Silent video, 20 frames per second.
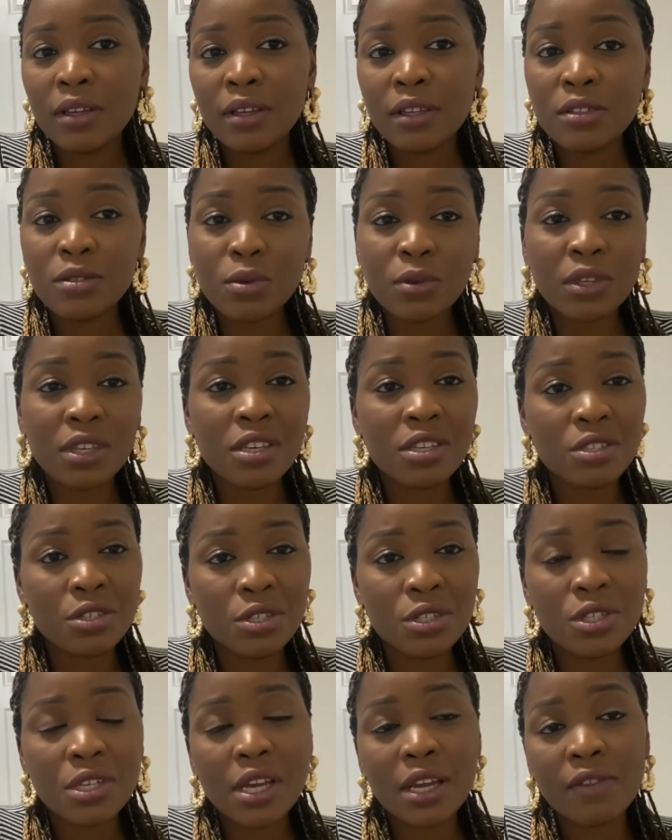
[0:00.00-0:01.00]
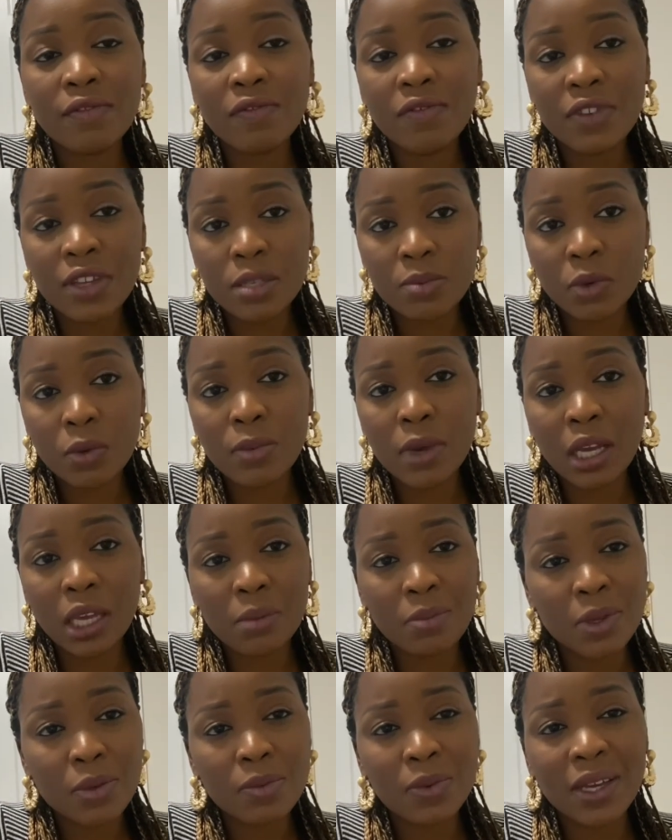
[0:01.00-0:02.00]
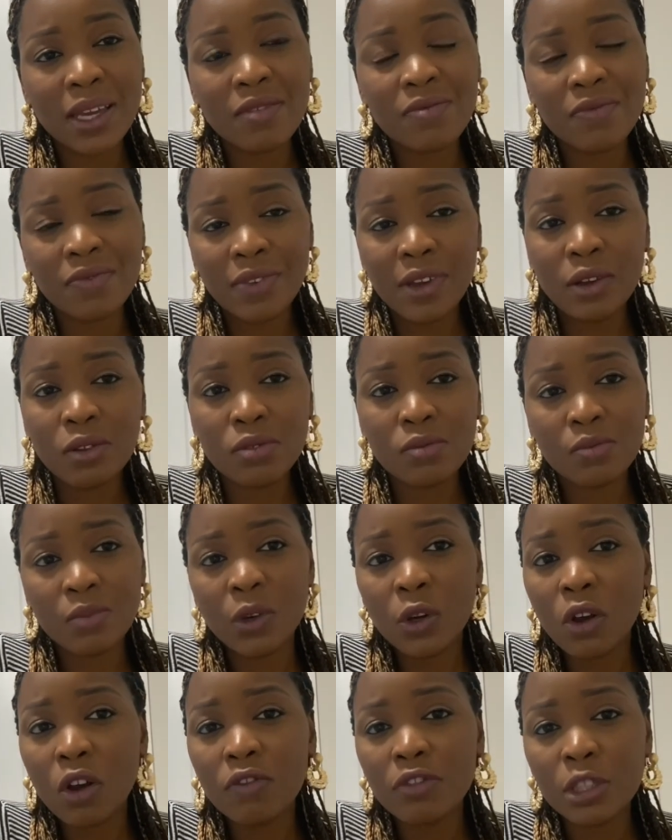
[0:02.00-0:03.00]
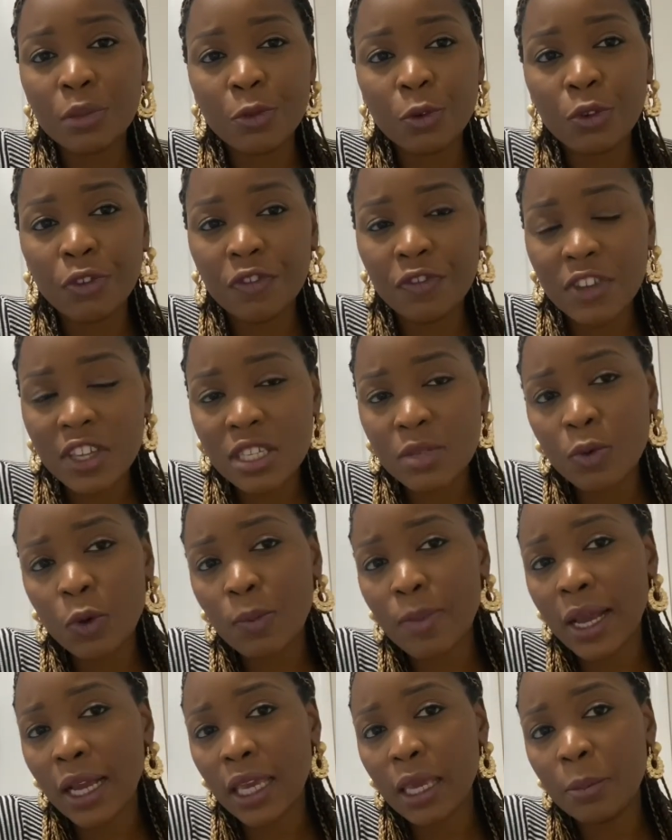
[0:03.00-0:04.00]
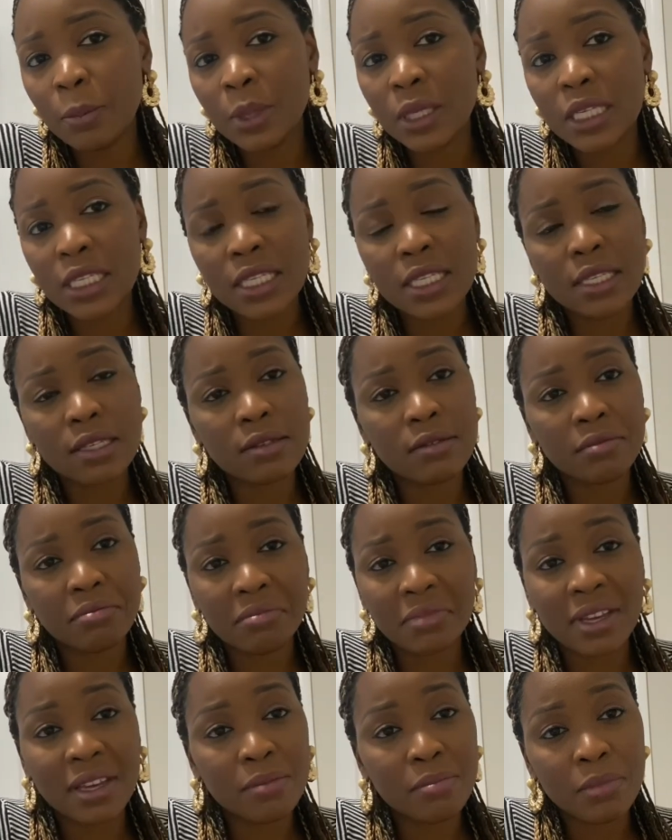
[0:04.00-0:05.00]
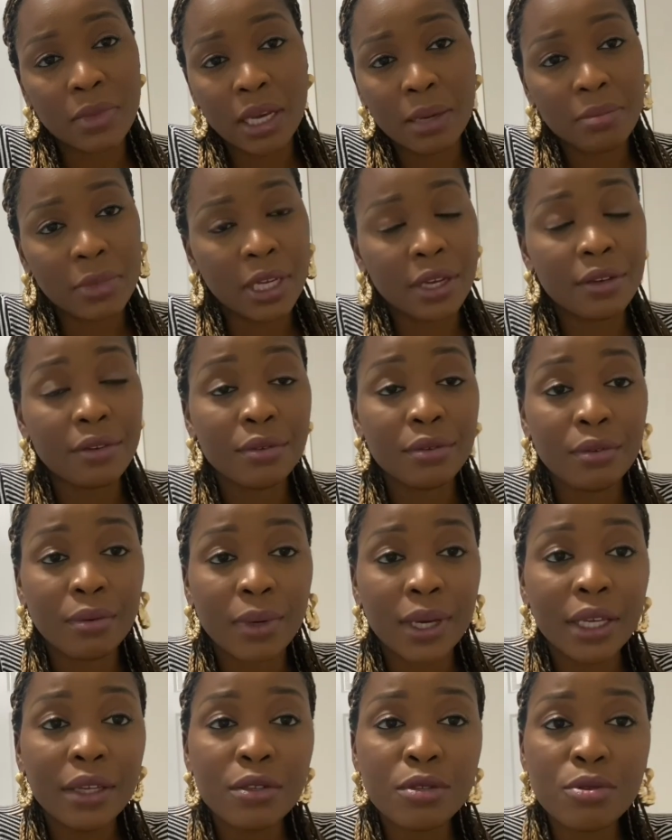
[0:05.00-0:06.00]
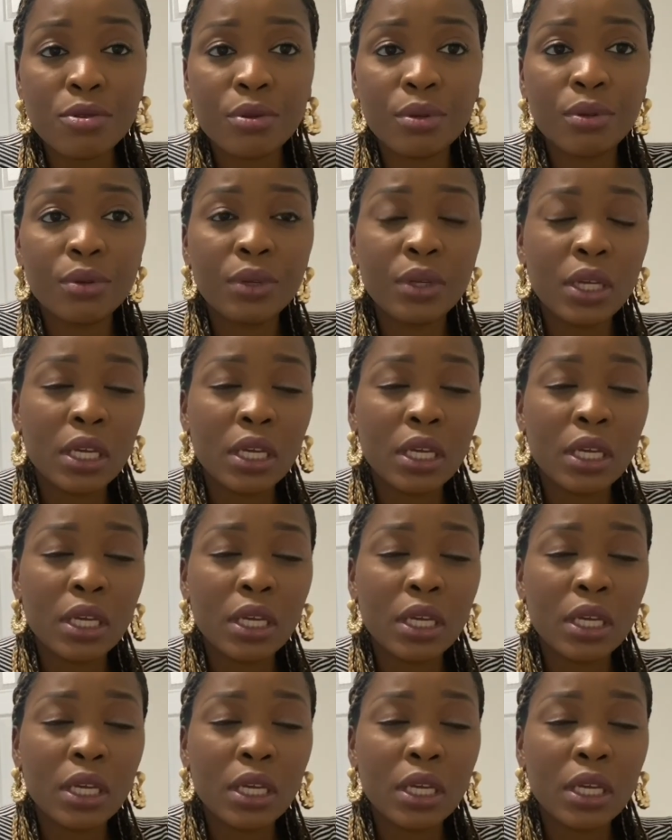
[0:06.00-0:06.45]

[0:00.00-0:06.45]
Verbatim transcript: so kijiji and facebook marketplace but i felt more comfortable with facebook marketplace i, I mean i don't know why so